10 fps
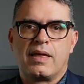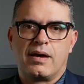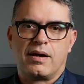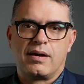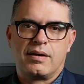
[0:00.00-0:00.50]

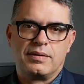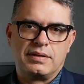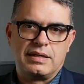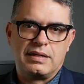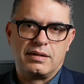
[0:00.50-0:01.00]

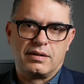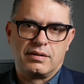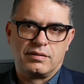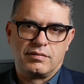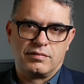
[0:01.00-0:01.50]

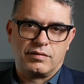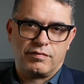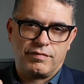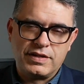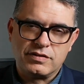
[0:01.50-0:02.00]
the
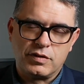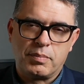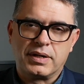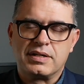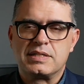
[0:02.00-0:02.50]
face of the
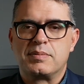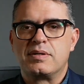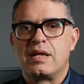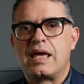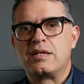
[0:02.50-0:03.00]

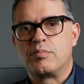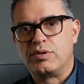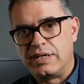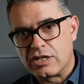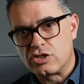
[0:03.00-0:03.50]
participant and the
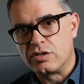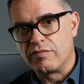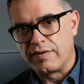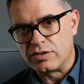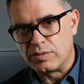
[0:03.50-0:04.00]
prediction
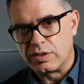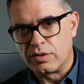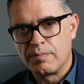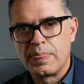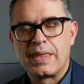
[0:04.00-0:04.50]
of
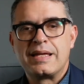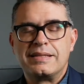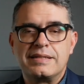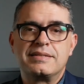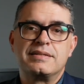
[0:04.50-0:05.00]
FaceReader.
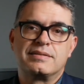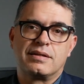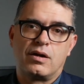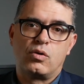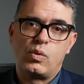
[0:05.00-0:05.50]
This is
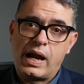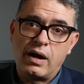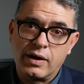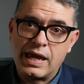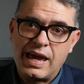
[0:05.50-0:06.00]
a
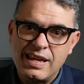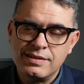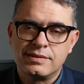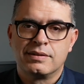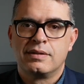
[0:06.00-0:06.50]
rare
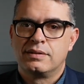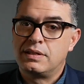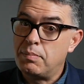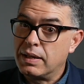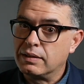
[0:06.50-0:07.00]
case.
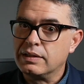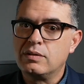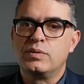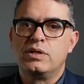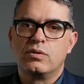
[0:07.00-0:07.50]

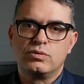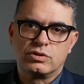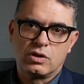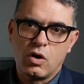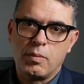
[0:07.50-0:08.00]
Typically, we
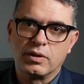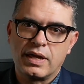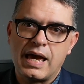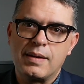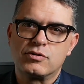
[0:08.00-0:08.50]
use Cobalt
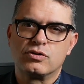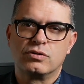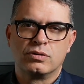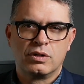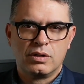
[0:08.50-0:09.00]

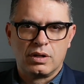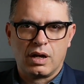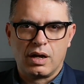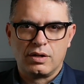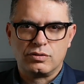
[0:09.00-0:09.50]
Capture
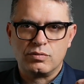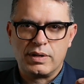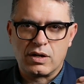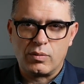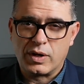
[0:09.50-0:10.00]
to
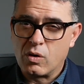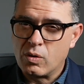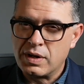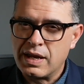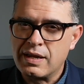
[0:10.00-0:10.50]
make a
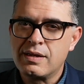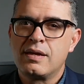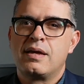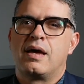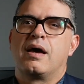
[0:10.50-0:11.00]
recording,
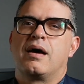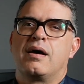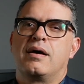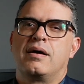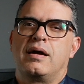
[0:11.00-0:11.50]

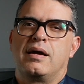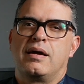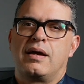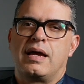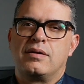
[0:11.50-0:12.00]

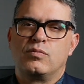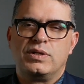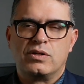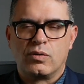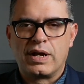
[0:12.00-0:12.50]
and
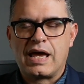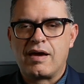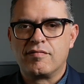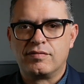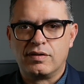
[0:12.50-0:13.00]
we don't
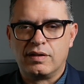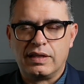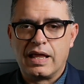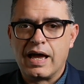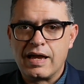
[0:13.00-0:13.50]
have the
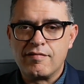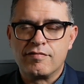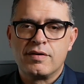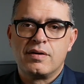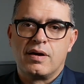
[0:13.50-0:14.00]
live